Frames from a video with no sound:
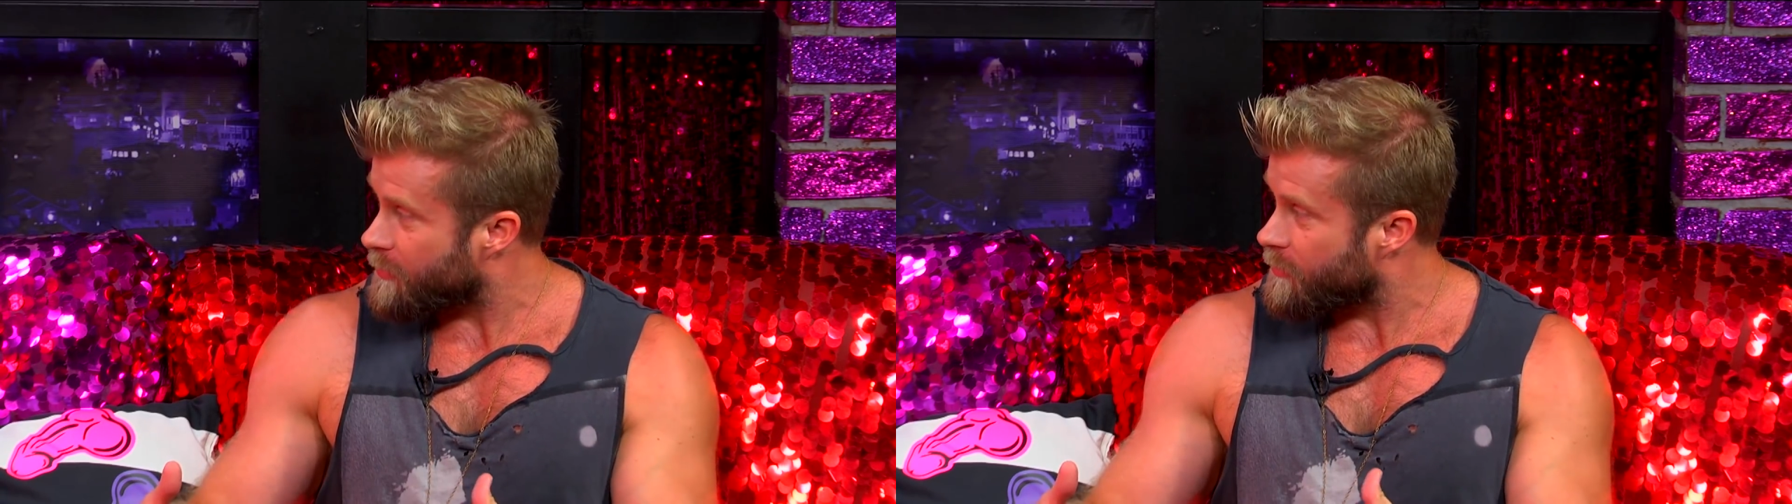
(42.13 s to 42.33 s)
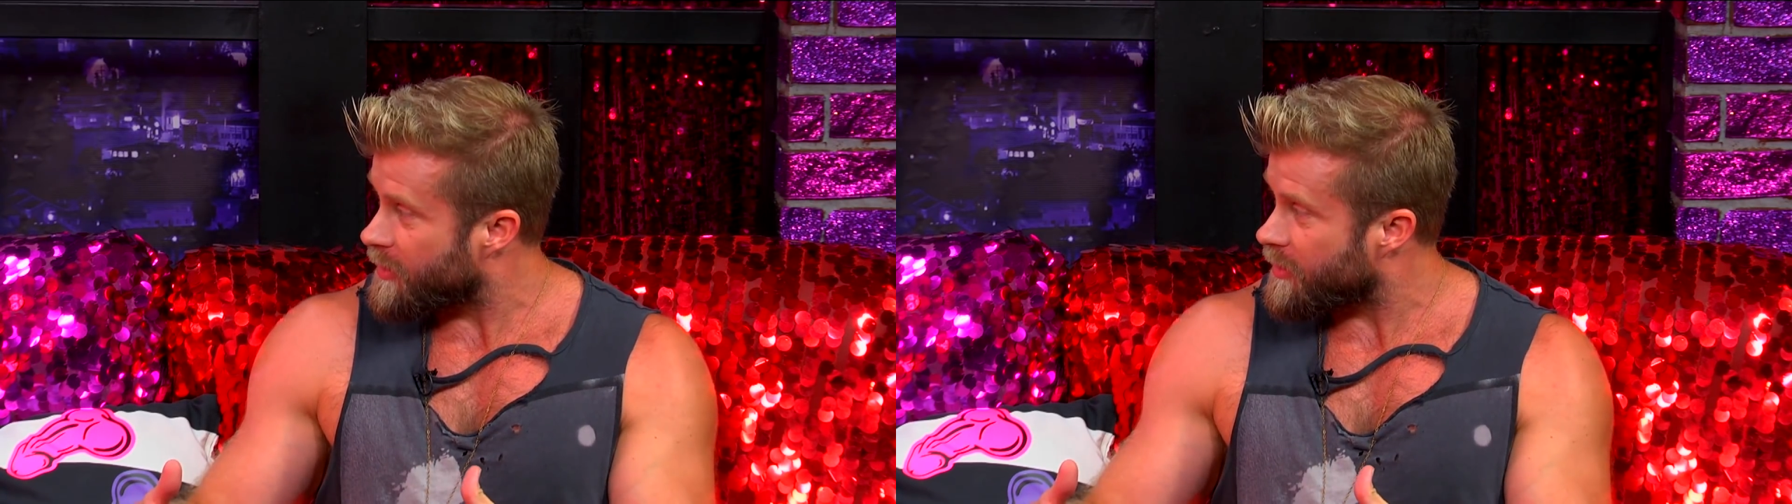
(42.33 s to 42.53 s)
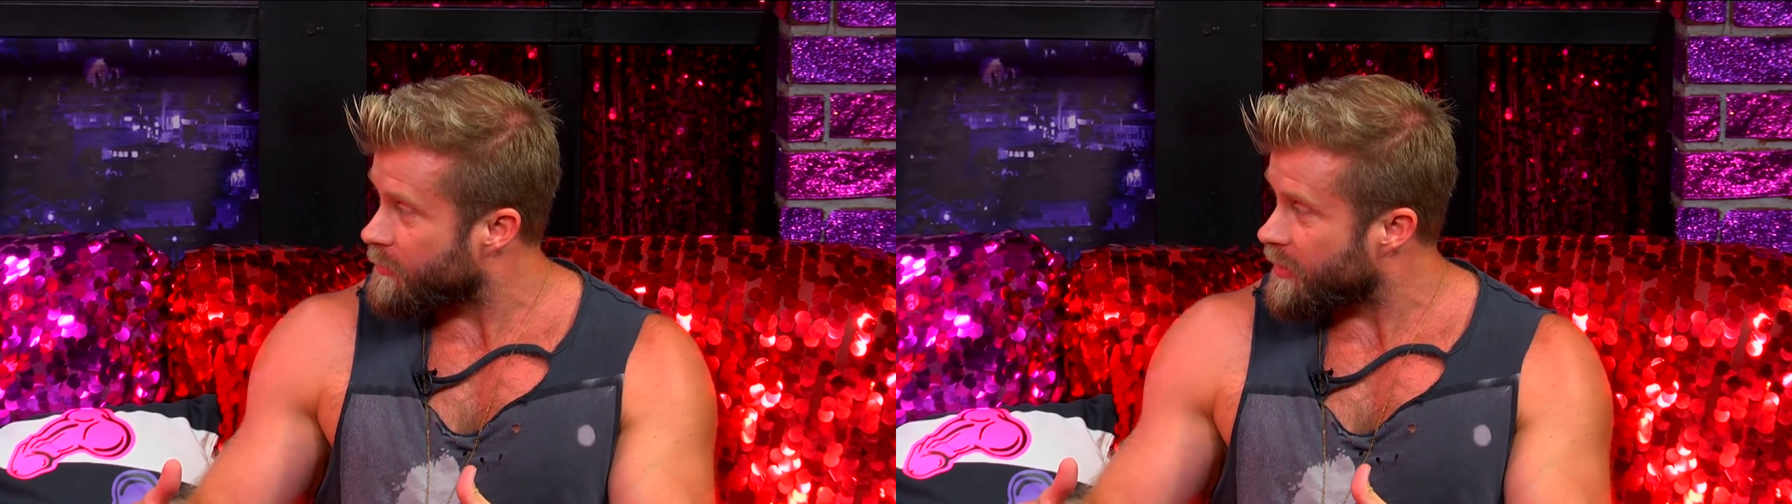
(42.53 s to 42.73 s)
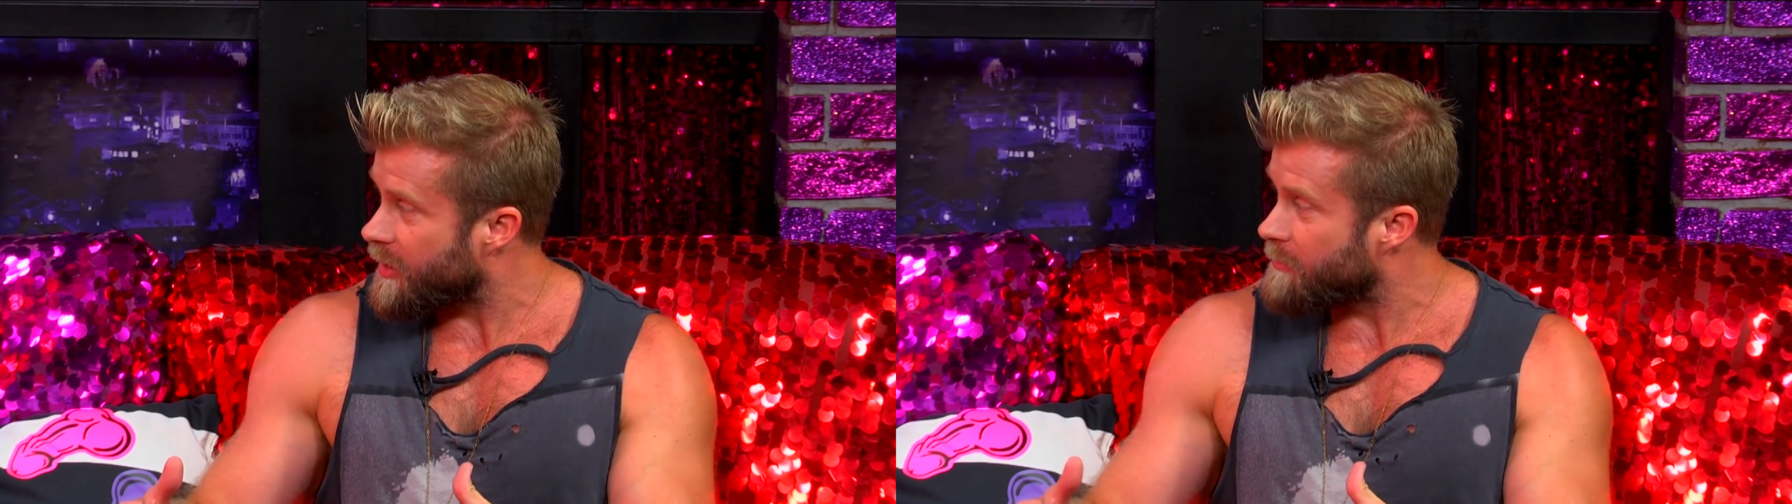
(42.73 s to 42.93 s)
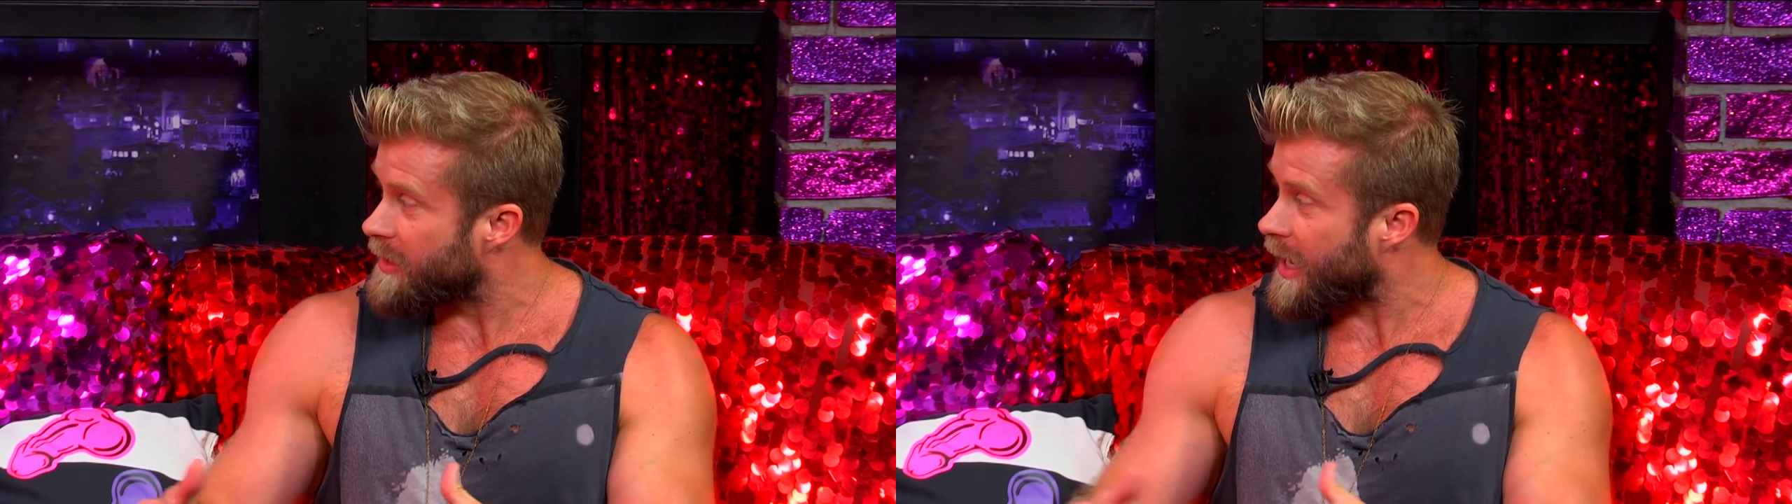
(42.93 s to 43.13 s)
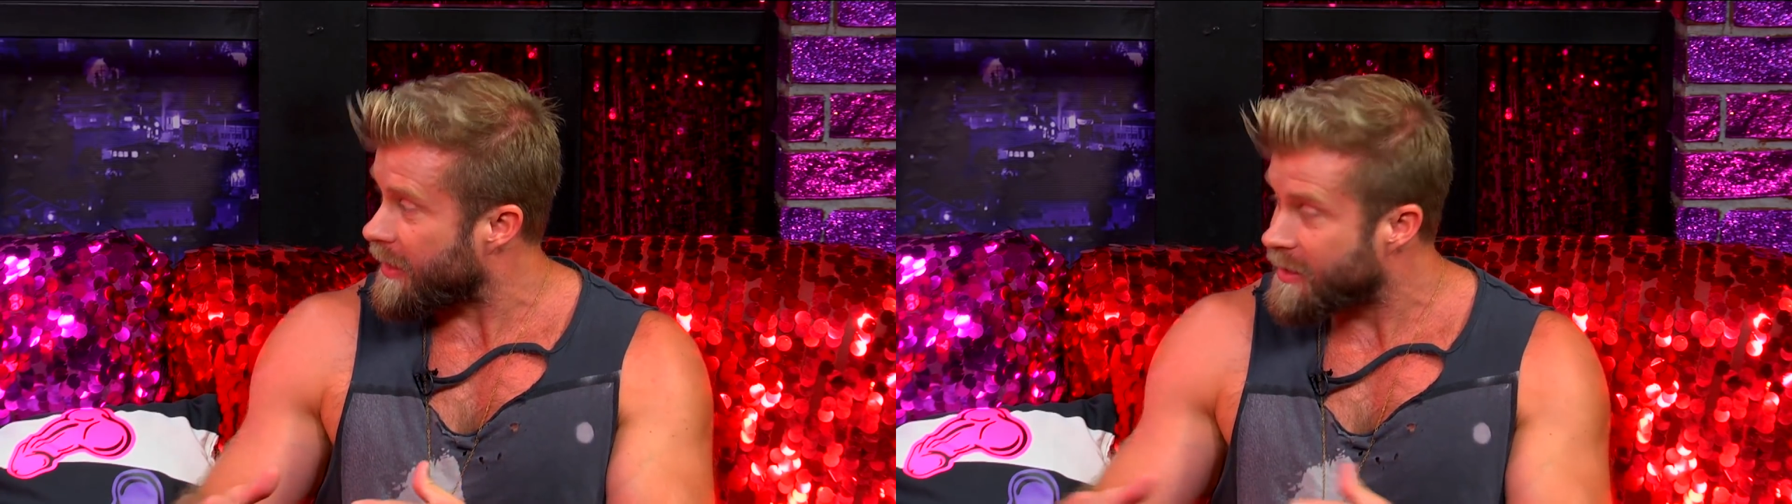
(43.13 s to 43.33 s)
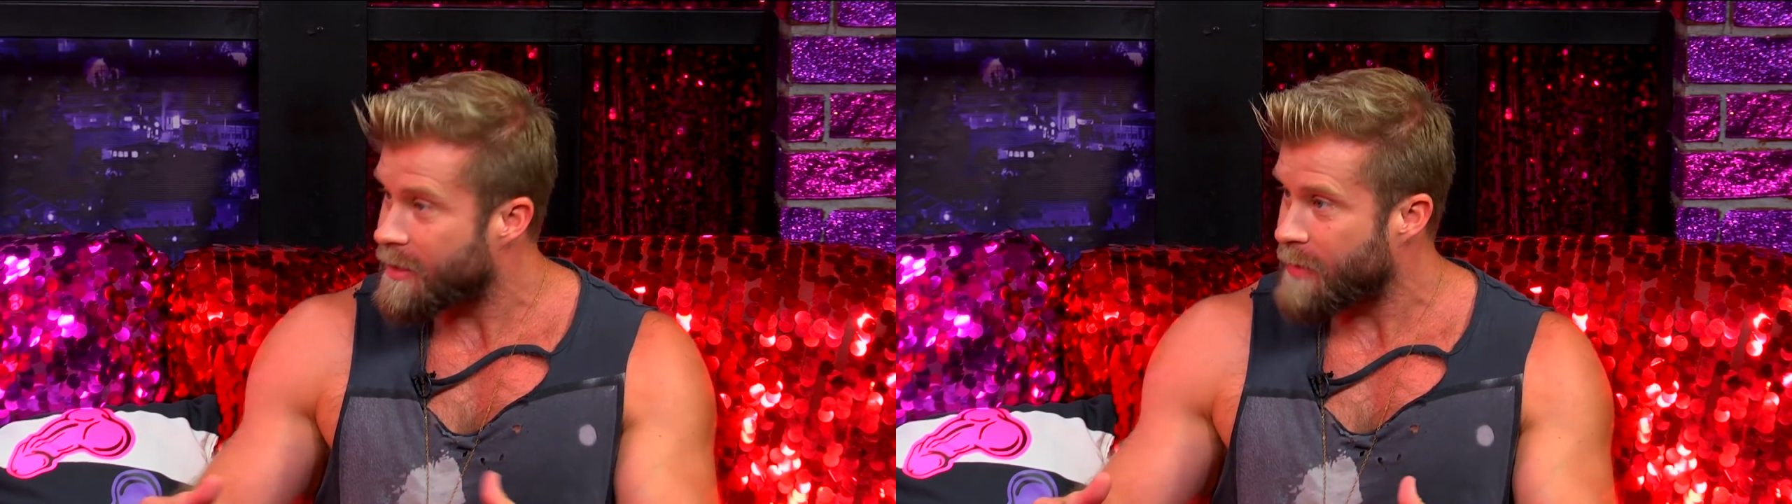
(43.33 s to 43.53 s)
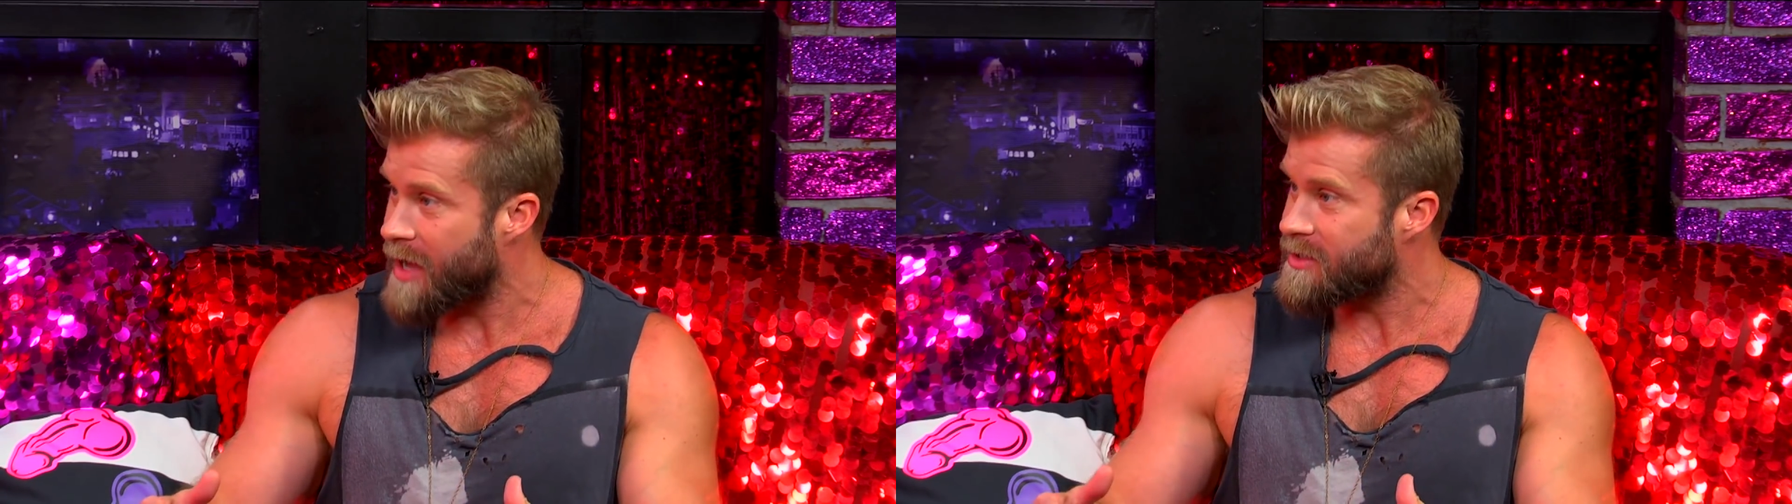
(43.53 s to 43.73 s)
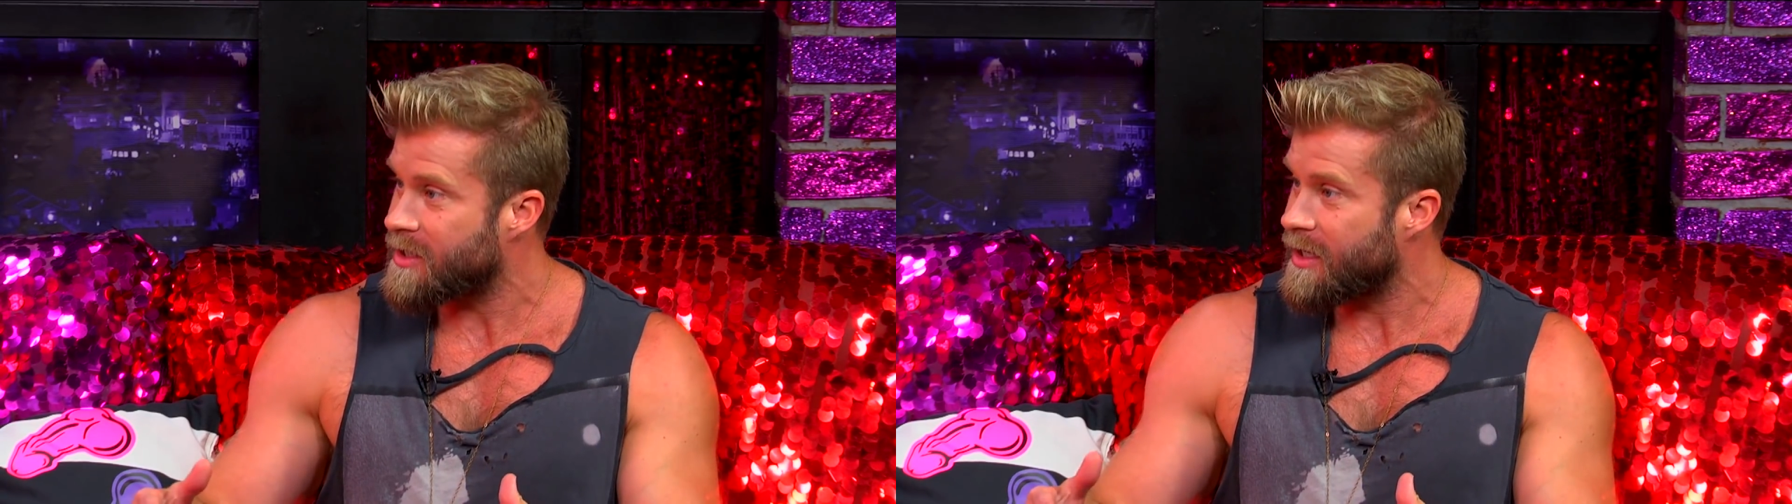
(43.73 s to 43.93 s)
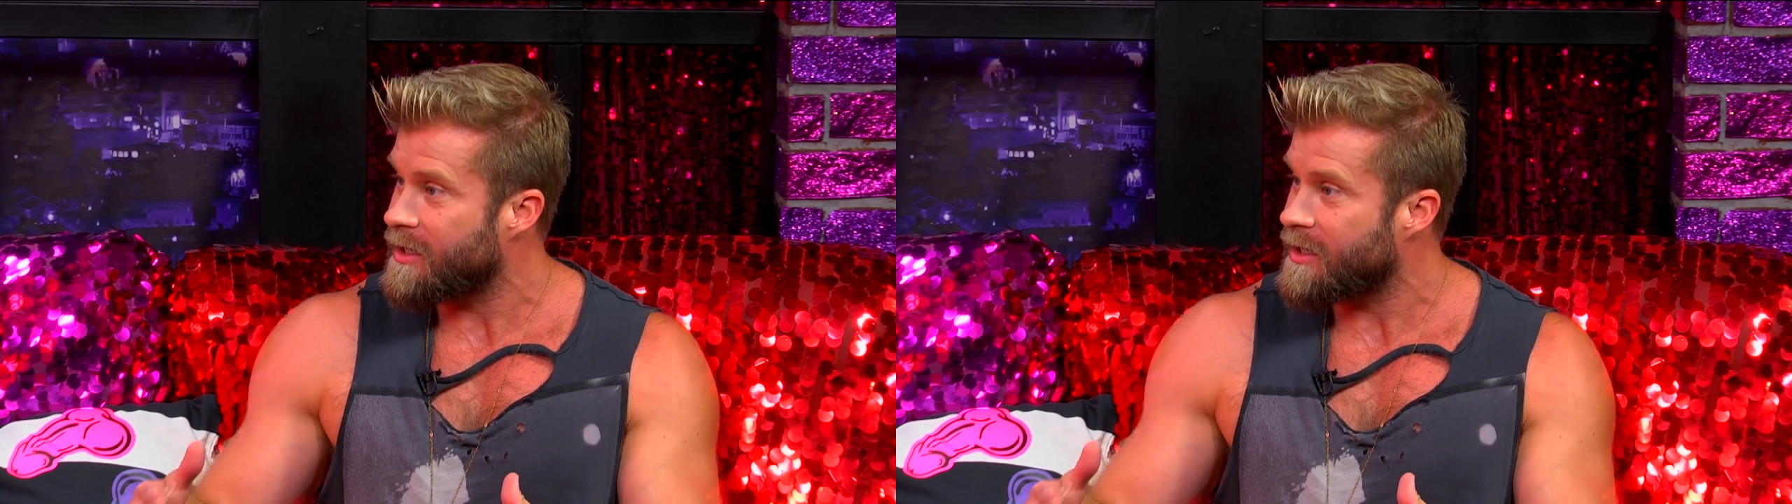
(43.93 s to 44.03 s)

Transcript: with him in any capacity,